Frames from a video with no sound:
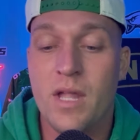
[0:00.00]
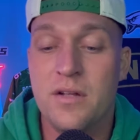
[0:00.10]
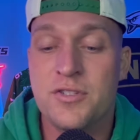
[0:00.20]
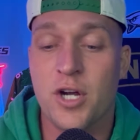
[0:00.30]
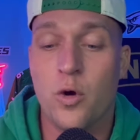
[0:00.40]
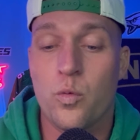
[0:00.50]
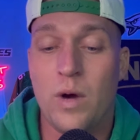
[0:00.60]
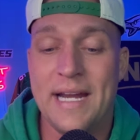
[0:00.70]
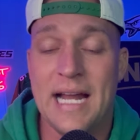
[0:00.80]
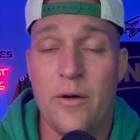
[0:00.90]
So
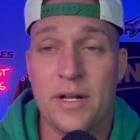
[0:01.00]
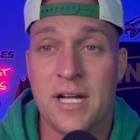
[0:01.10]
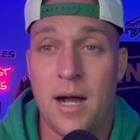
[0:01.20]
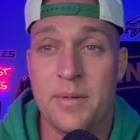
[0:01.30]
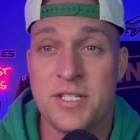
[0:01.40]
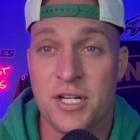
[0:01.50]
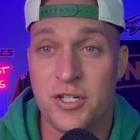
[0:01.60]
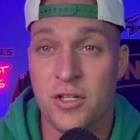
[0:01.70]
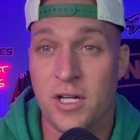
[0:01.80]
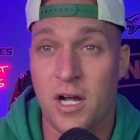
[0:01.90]
right now in the comment
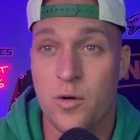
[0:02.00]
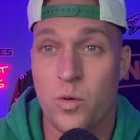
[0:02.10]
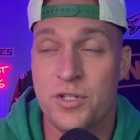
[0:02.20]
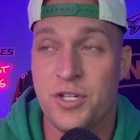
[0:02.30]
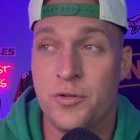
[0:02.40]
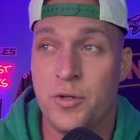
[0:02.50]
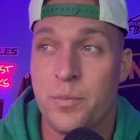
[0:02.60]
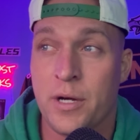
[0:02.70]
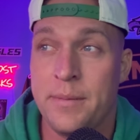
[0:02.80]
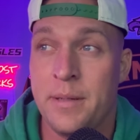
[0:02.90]
section, click on the words
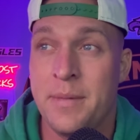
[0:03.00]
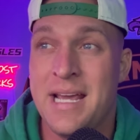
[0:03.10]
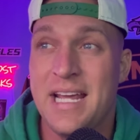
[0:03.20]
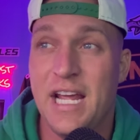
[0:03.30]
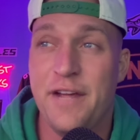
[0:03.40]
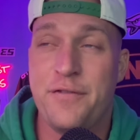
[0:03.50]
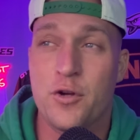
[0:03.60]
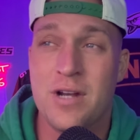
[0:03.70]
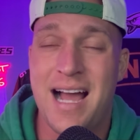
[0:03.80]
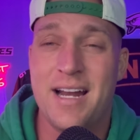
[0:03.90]
YouTube Premium. If
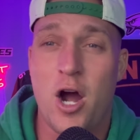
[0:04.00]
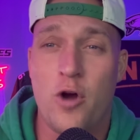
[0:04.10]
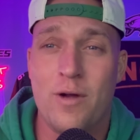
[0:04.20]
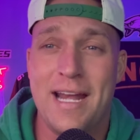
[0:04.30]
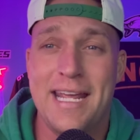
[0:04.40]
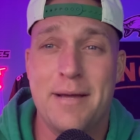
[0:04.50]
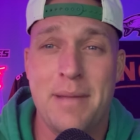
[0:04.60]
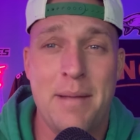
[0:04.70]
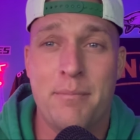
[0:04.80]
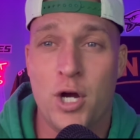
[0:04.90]
you're not already a
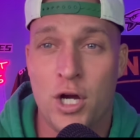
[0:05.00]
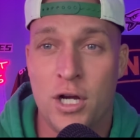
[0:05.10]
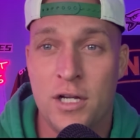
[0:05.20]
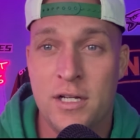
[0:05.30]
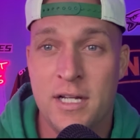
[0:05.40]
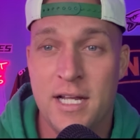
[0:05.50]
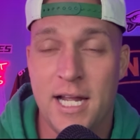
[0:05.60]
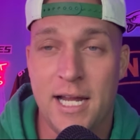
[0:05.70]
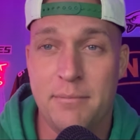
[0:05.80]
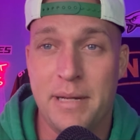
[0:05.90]
member,
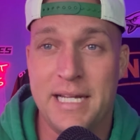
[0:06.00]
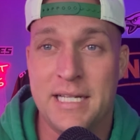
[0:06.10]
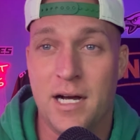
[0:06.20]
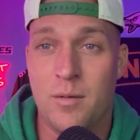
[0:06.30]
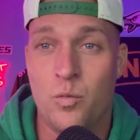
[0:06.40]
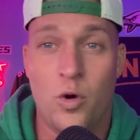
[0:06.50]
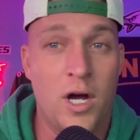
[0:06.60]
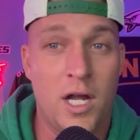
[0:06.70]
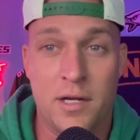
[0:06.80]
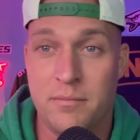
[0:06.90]
and become
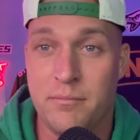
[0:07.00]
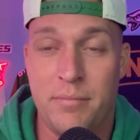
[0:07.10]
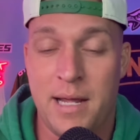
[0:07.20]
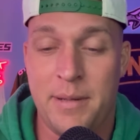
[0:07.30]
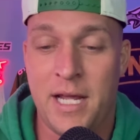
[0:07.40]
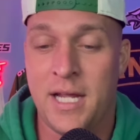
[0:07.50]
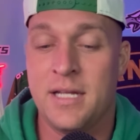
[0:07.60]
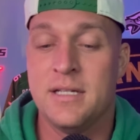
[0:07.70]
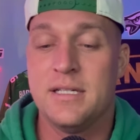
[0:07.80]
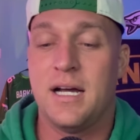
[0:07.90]
one, baby.
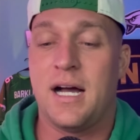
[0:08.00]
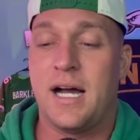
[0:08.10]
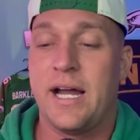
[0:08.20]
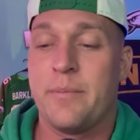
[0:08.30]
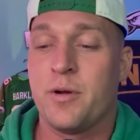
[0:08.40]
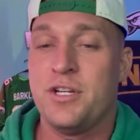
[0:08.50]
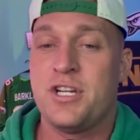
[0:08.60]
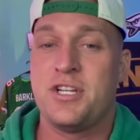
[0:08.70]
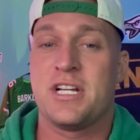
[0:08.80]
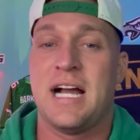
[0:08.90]
I
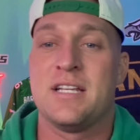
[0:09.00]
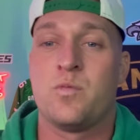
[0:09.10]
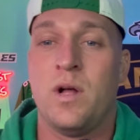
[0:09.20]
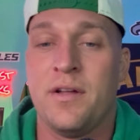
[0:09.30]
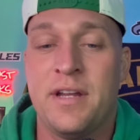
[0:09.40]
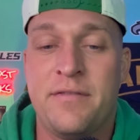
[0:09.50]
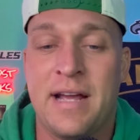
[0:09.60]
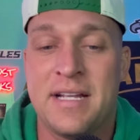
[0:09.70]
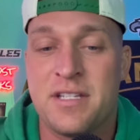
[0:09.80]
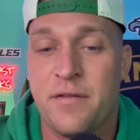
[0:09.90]
appreciate you guys well in
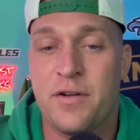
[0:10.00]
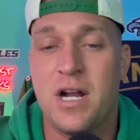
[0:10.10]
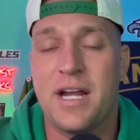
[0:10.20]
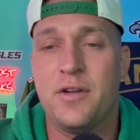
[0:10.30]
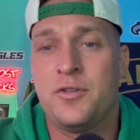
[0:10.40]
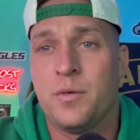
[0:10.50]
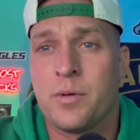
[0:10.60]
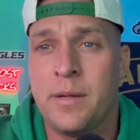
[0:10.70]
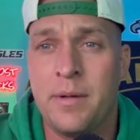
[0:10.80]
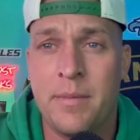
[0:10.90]
advance. And if you're not a YouTube
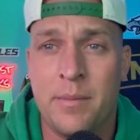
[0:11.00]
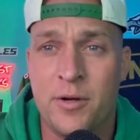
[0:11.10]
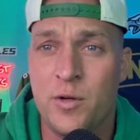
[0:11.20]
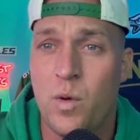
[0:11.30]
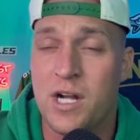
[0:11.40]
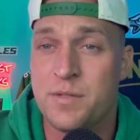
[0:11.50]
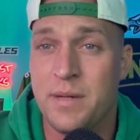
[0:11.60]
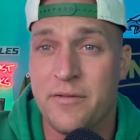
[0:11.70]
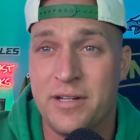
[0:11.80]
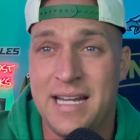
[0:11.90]
Premium member and you watch
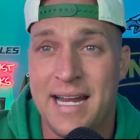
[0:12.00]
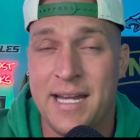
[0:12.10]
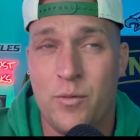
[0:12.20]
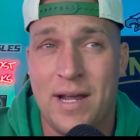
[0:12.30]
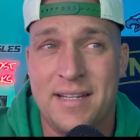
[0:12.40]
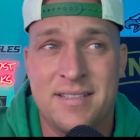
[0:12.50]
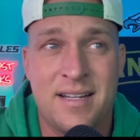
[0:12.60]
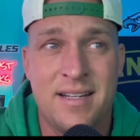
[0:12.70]
me every day anyways,